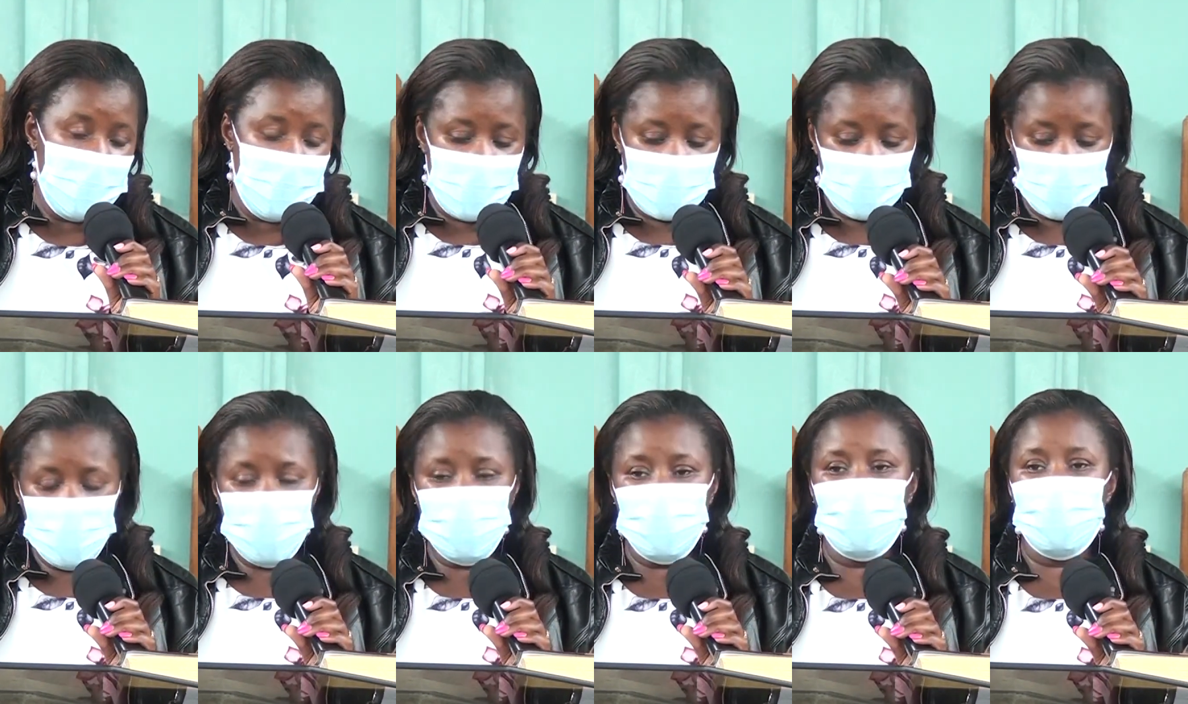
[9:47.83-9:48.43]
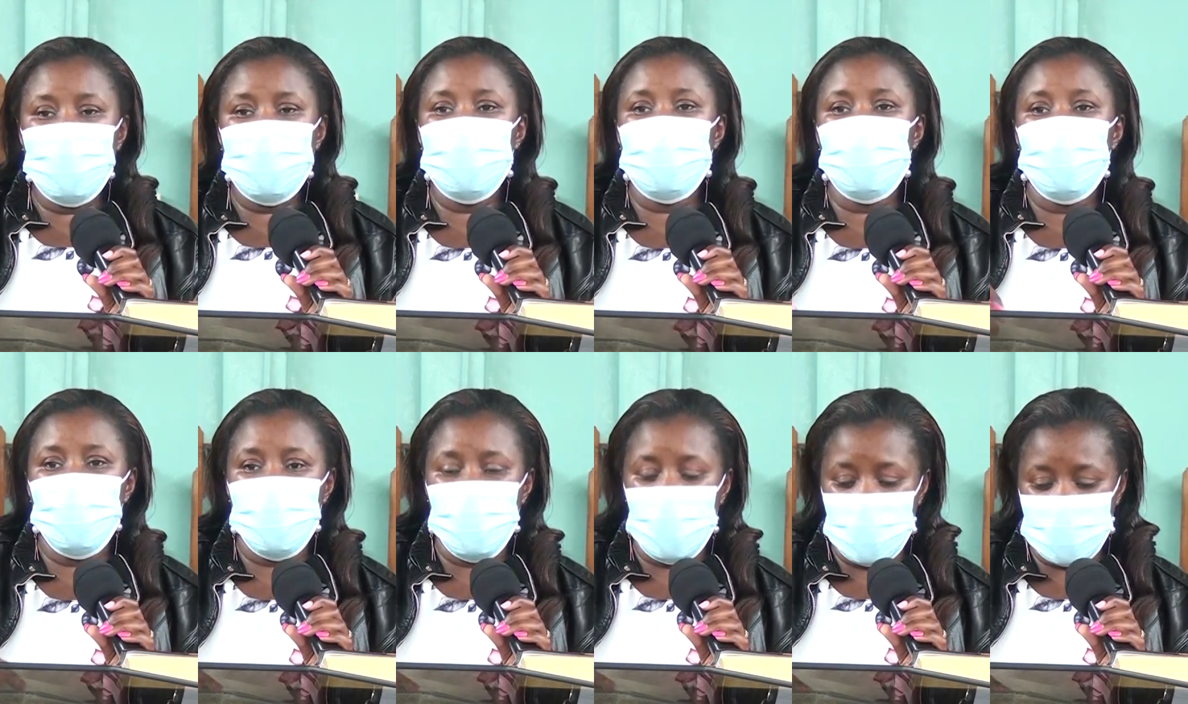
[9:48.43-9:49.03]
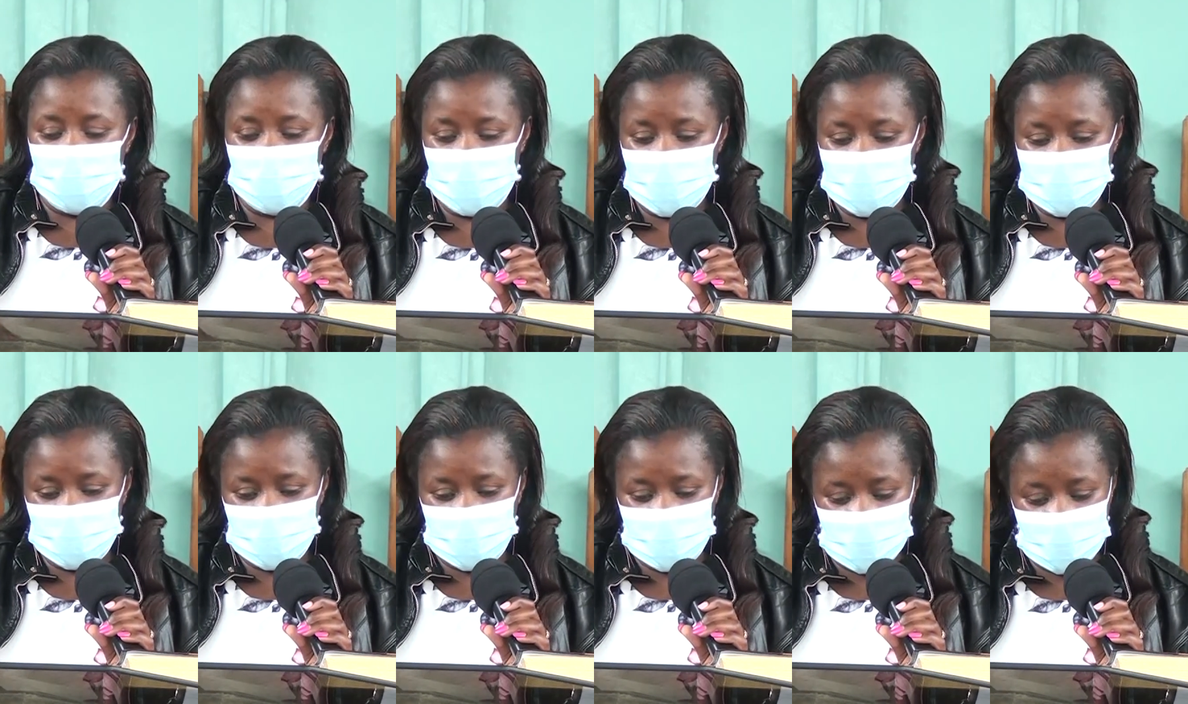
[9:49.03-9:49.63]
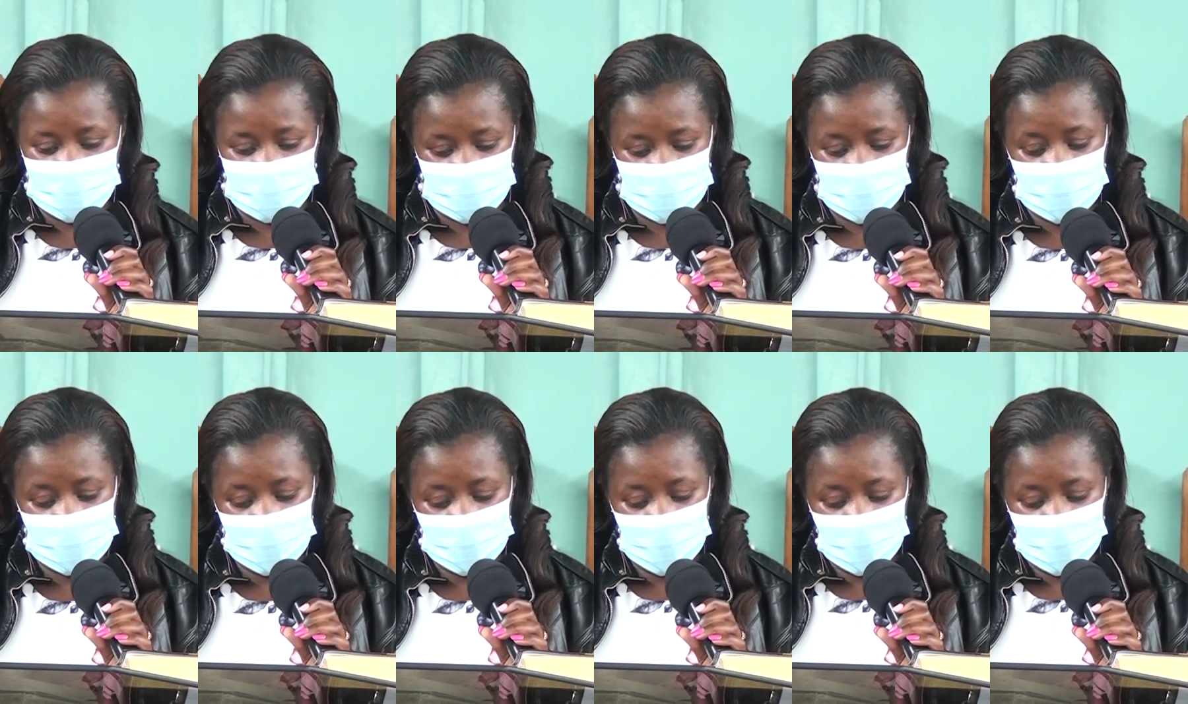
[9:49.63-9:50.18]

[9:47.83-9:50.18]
And I want to begin with our first reading,